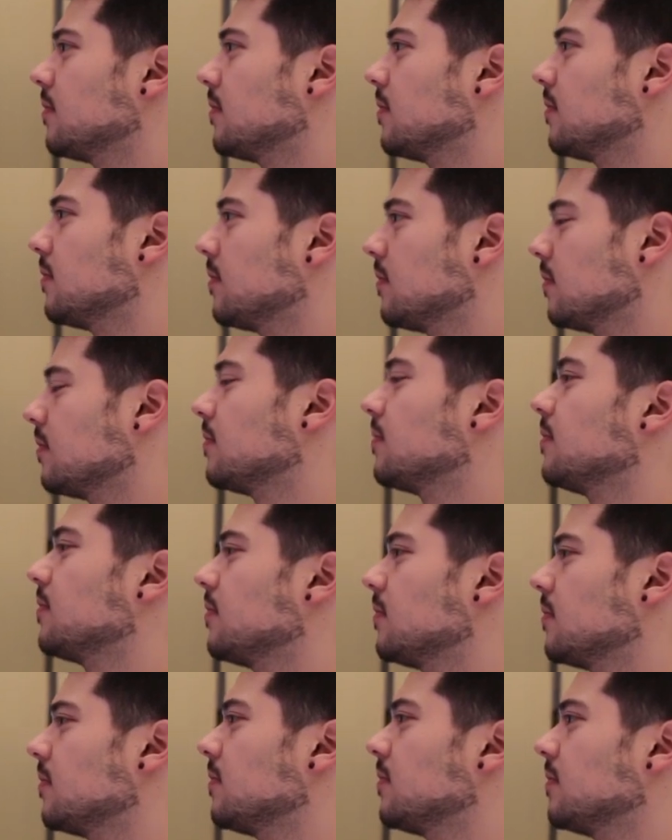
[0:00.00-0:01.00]

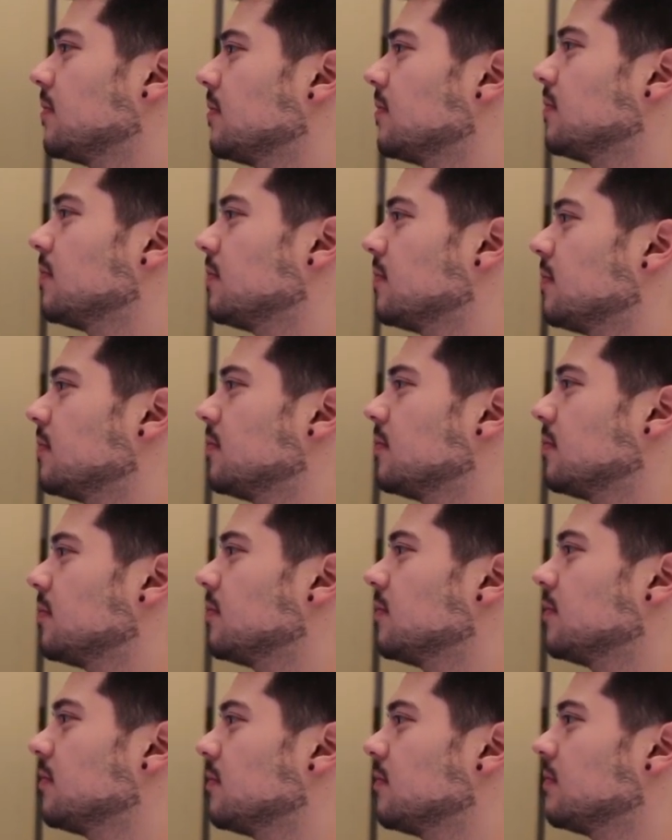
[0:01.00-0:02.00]

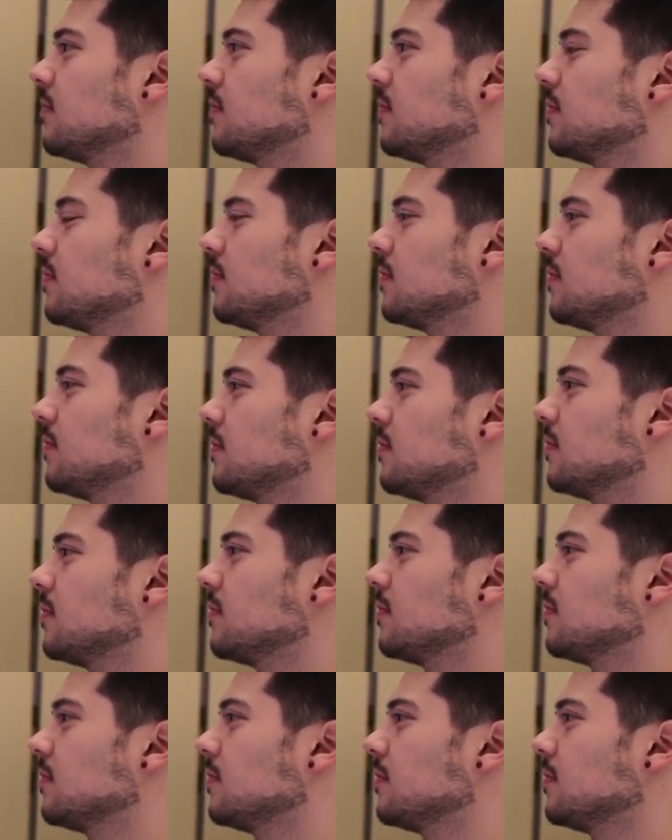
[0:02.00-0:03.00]

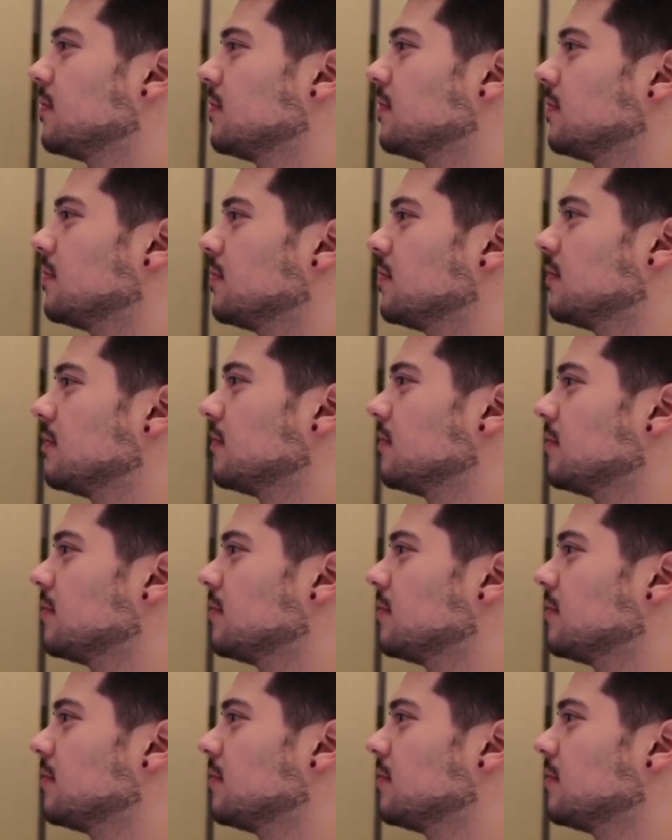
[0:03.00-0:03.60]
No words are spoken by the person on screen.